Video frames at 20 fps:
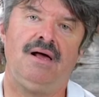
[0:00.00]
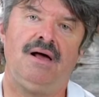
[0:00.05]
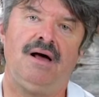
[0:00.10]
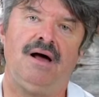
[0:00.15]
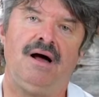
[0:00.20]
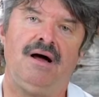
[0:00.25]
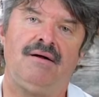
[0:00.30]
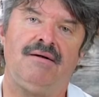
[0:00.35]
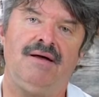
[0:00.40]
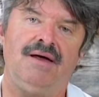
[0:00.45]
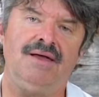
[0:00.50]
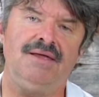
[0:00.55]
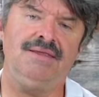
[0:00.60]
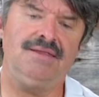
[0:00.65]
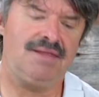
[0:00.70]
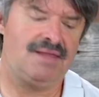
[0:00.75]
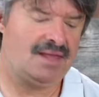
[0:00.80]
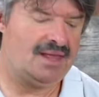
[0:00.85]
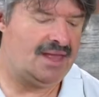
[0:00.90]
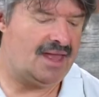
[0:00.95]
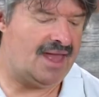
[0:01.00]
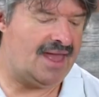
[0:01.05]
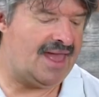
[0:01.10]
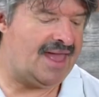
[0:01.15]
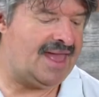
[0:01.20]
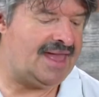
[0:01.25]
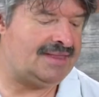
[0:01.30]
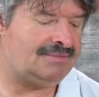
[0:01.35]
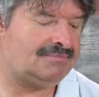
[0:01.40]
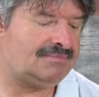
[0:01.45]
All right,
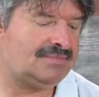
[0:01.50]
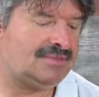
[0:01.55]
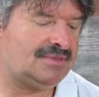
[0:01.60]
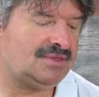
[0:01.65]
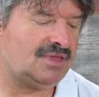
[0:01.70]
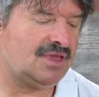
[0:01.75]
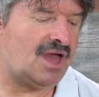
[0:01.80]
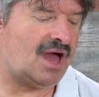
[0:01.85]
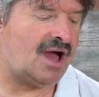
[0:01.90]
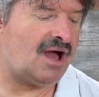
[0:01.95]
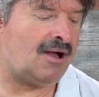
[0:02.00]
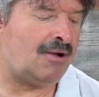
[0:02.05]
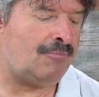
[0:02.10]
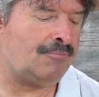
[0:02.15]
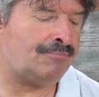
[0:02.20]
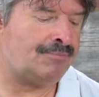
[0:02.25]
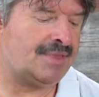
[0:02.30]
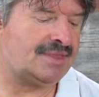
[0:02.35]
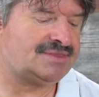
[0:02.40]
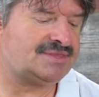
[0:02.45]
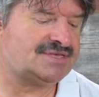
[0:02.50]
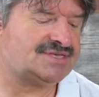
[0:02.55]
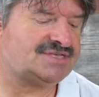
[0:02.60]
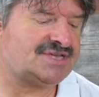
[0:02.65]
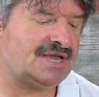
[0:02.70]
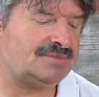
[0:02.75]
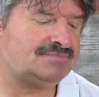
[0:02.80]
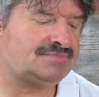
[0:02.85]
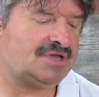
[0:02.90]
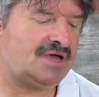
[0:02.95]
and At the
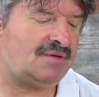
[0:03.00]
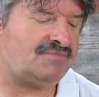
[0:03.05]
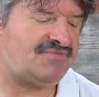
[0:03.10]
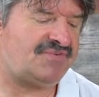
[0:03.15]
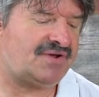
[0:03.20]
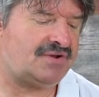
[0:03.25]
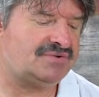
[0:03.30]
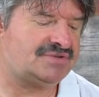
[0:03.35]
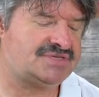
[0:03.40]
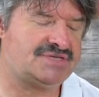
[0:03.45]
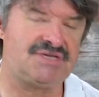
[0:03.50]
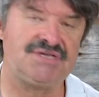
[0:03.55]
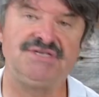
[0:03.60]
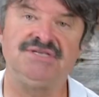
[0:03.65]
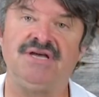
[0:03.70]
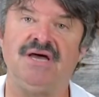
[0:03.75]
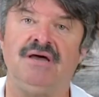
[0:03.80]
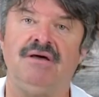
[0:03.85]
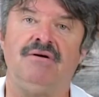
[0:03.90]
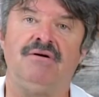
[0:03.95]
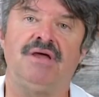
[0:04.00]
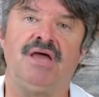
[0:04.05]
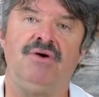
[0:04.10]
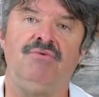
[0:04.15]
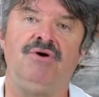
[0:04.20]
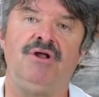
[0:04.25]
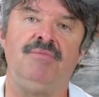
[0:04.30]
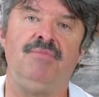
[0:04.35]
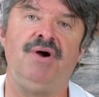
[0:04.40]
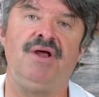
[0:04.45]
same time, if I was to say, okay,
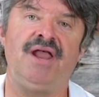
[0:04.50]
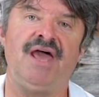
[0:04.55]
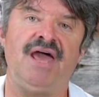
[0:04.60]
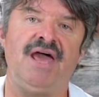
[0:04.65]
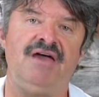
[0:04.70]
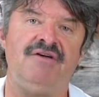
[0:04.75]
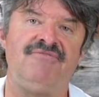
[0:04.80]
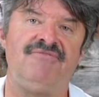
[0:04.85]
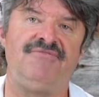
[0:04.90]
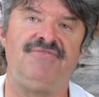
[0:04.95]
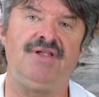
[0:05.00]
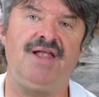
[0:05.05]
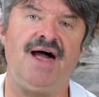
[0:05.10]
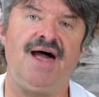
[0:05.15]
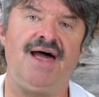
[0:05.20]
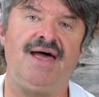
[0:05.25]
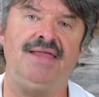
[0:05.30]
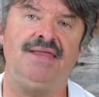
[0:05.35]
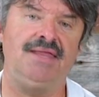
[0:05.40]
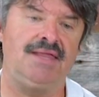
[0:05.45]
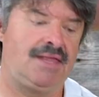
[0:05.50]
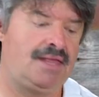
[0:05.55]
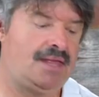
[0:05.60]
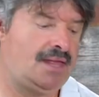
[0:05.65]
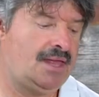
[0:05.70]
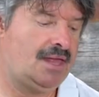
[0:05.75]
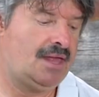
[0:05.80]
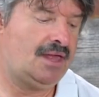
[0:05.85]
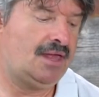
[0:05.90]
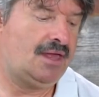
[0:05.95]
what about A flat?
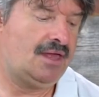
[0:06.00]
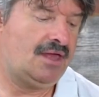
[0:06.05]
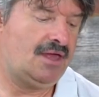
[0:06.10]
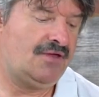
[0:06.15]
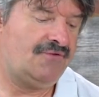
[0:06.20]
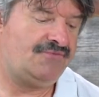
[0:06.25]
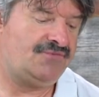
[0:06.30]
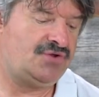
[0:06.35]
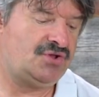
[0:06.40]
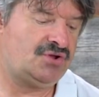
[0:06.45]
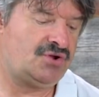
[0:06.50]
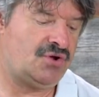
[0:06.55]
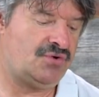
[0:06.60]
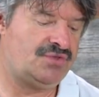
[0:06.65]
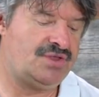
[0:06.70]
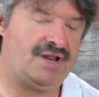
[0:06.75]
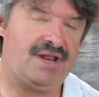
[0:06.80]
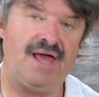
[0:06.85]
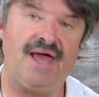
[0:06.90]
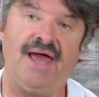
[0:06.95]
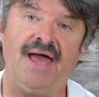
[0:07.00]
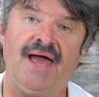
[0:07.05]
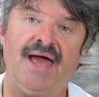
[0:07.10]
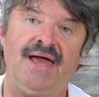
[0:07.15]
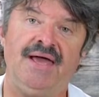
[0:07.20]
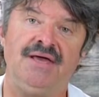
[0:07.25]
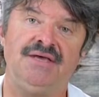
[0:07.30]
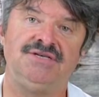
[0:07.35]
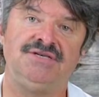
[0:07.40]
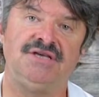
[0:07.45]
If you know that
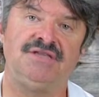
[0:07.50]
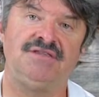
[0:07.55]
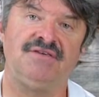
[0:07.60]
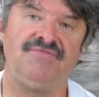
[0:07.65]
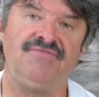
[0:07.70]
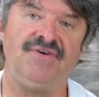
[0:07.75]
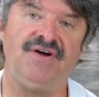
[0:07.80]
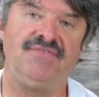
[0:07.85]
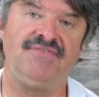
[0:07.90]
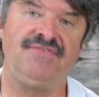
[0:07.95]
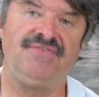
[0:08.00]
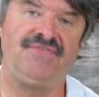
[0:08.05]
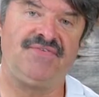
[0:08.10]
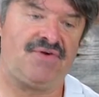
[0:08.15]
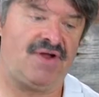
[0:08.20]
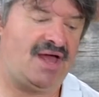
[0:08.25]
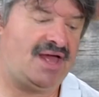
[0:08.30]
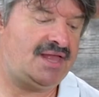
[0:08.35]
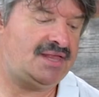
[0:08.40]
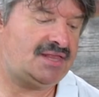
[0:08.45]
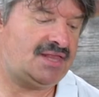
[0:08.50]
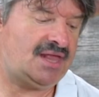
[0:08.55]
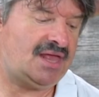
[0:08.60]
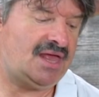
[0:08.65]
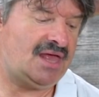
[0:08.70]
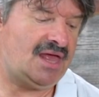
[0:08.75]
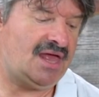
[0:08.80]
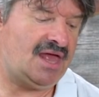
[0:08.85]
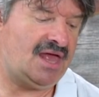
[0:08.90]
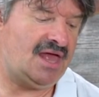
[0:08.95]
A is at the 5th fret,
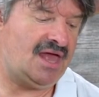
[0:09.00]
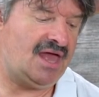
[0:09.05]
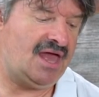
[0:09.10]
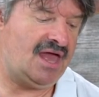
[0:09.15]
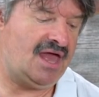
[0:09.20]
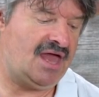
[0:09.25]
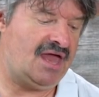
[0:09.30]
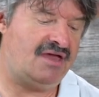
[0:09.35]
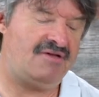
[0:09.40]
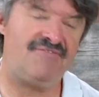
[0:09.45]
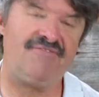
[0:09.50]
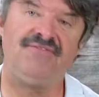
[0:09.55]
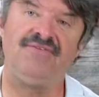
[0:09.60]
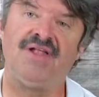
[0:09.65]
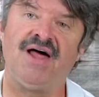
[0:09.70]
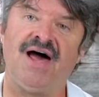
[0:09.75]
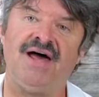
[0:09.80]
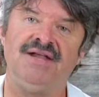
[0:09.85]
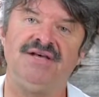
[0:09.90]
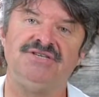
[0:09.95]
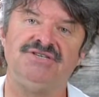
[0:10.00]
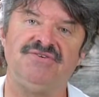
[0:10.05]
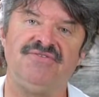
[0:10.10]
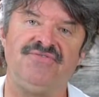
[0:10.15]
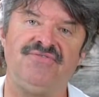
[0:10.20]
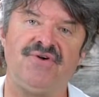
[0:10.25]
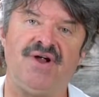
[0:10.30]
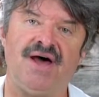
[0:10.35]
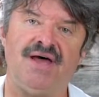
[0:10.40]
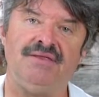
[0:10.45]
A flat is a
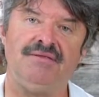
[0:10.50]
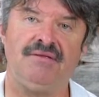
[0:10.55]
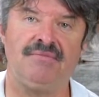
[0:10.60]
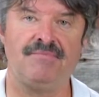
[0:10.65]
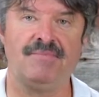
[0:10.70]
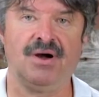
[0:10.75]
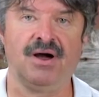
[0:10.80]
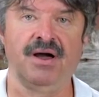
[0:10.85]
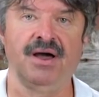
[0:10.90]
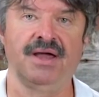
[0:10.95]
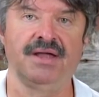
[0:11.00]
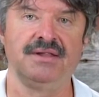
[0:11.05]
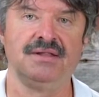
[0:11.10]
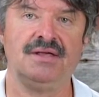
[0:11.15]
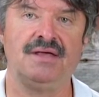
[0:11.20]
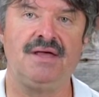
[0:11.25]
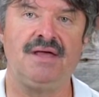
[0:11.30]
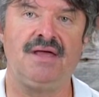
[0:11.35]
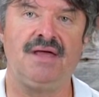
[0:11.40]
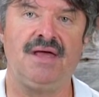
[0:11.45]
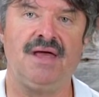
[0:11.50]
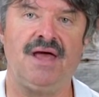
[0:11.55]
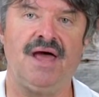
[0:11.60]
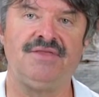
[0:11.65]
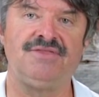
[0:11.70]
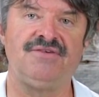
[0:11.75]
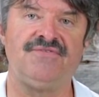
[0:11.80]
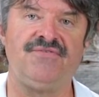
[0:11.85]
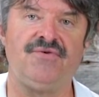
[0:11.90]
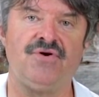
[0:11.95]
fret behind
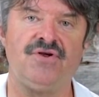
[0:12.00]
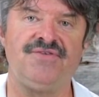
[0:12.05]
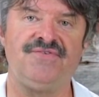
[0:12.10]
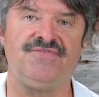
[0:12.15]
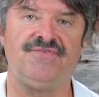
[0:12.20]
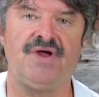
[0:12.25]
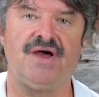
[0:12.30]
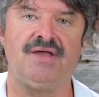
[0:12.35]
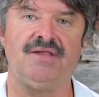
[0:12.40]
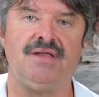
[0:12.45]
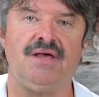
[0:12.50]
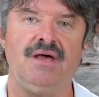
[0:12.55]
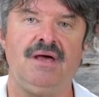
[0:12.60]
at the 4th fret.